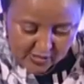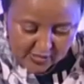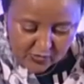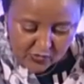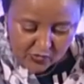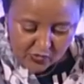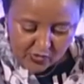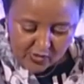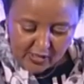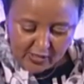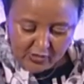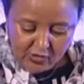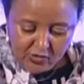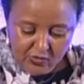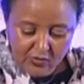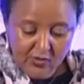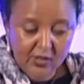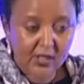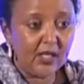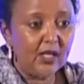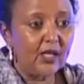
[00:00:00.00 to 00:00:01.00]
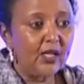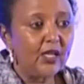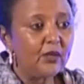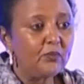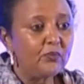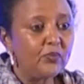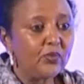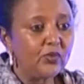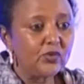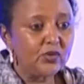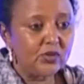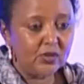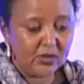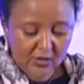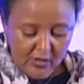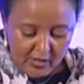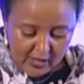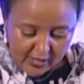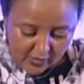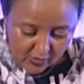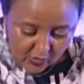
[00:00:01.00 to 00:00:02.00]
led to reduction in
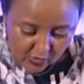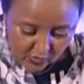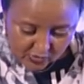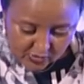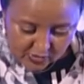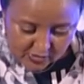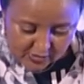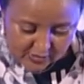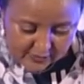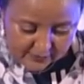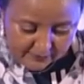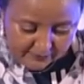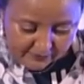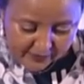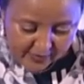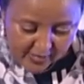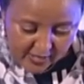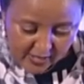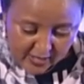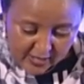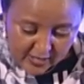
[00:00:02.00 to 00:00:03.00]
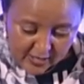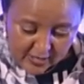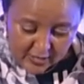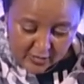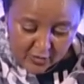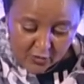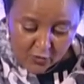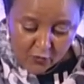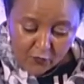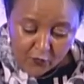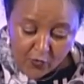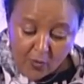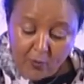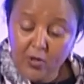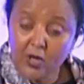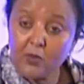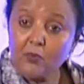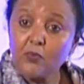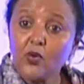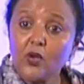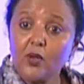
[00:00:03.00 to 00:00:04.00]
input costs.
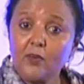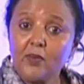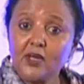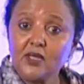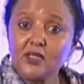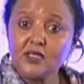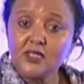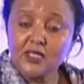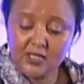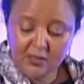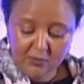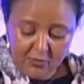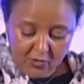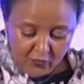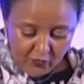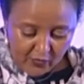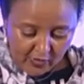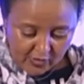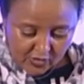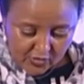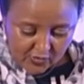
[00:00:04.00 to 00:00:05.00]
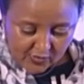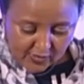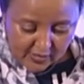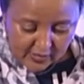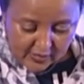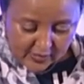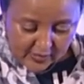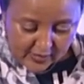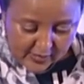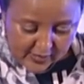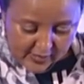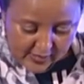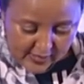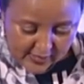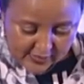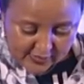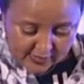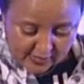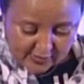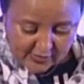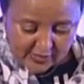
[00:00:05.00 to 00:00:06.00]
Formal employment in the manufacturing
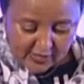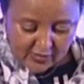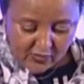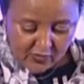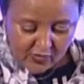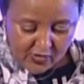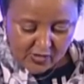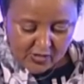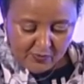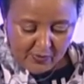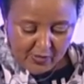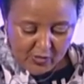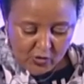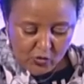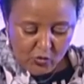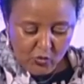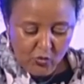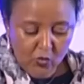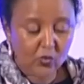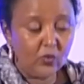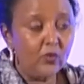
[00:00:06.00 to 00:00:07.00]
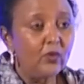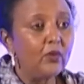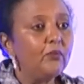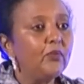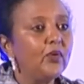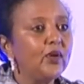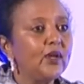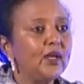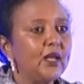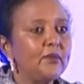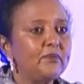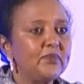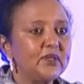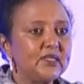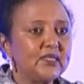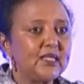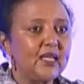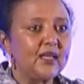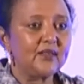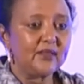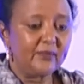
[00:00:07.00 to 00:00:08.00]
sector increased by
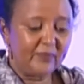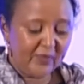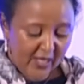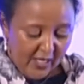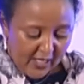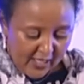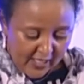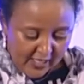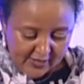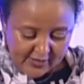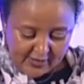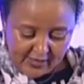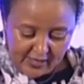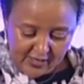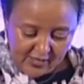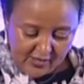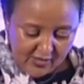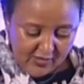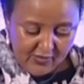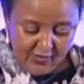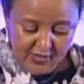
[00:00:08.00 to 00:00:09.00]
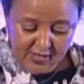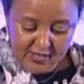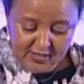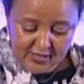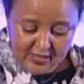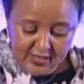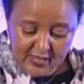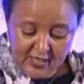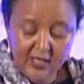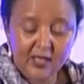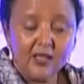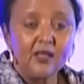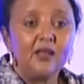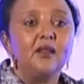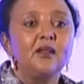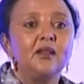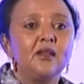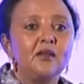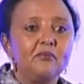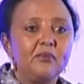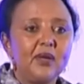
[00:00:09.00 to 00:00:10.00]
2.9%. It can increase
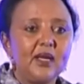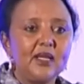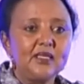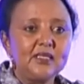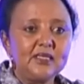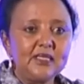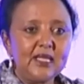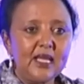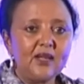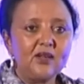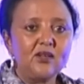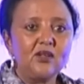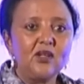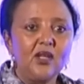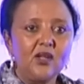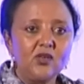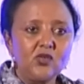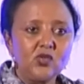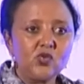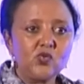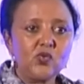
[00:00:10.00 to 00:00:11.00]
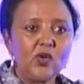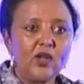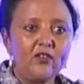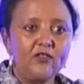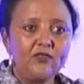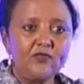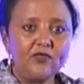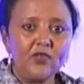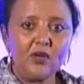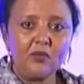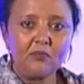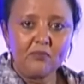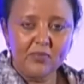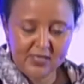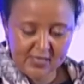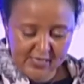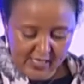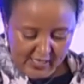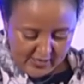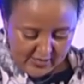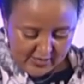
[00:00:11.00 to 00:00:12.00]
by 10 to
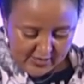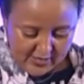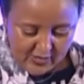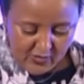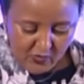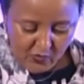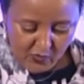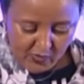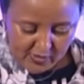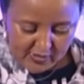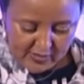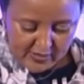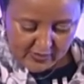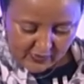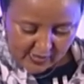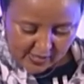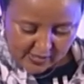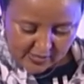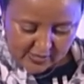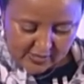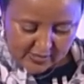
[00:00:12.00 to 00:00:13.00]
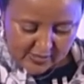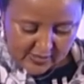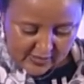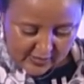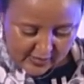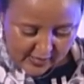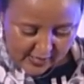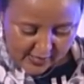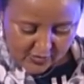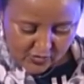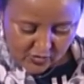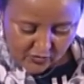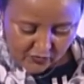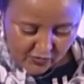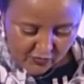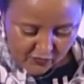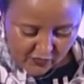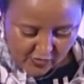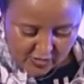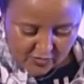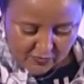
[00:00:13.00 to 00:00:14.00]
12% with the right kinds of
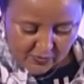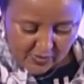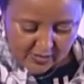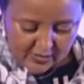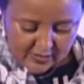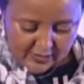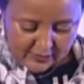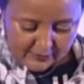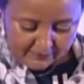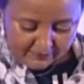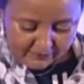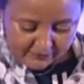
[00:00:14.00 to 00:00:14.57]
investment.